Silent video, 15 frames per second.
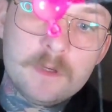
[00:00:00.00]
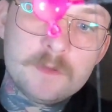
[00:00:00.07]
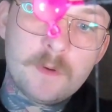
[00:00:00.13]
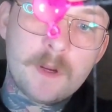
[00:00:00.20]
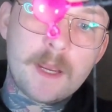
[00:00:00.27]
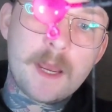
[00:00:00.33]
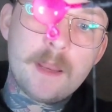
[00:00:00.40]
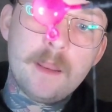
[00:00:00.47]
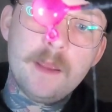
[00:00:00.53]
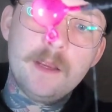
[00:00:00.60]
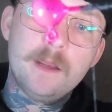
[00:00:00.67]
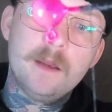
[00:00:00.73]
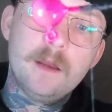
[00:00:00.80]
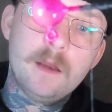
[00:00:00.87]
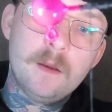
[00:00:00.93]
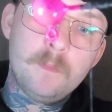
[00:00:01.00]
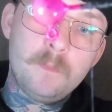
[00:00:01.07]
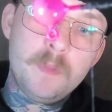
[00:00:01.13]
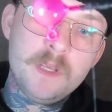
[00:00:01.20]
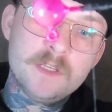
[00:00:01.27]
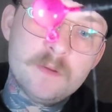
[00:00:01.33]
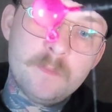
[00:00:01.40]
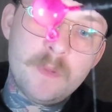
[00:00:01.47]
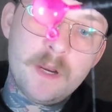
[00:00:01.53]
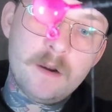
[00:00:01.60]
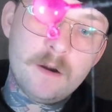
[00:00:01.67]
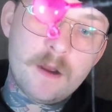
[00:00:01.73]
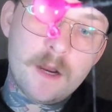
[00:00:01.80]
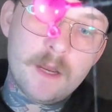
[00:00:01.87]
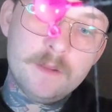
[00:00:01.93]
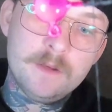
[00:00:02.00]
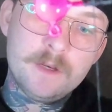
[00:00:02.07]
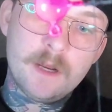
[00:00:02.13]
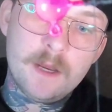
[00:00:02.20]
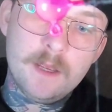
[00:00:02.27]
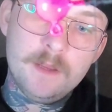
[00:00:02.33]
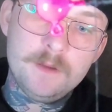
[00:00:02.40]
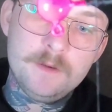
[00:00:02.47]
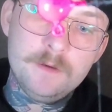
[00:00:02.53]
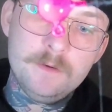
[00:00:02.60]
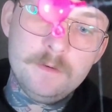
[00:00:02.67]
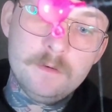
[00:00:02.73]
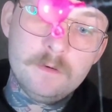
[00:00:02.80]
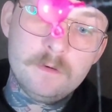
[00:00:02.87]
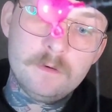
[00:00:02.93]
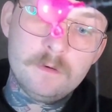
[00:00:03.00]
So I got like a piece of bear hide to tie into.